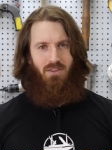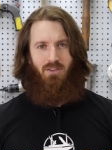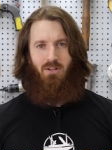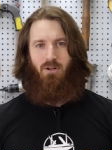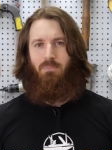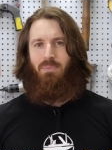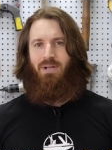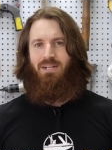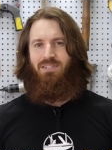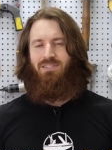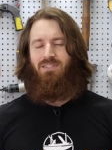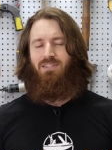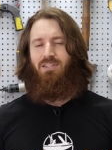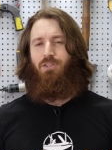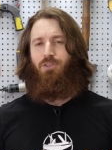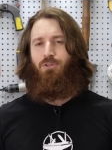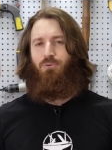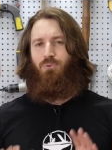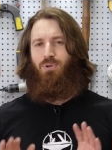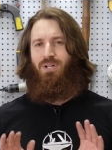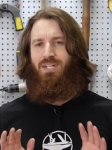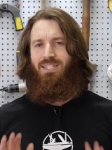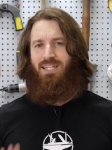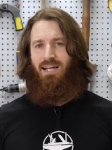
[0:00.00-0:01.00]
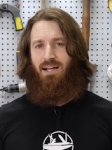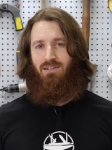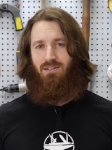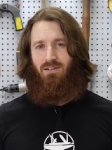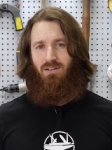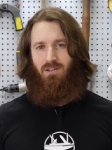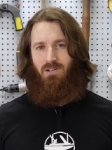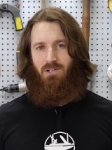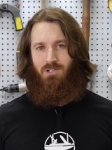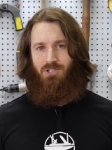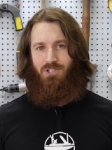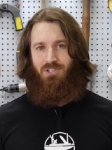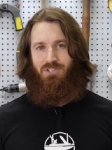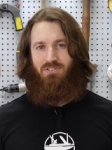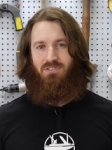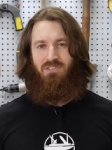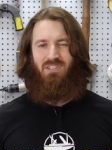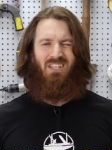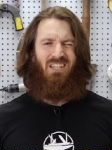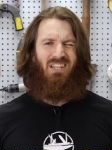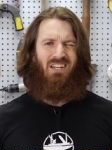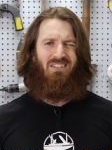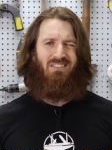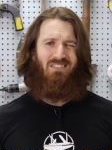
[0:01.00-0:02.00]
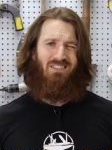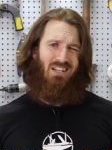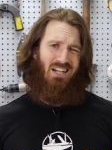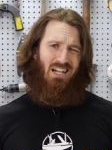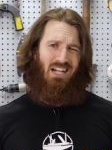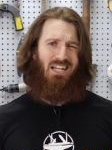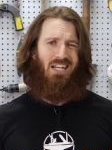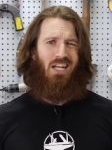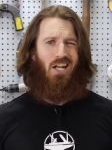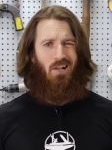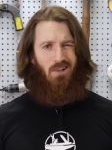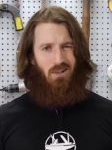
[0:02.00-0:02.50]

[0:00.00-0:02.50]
There are basically three technologies that get us kinda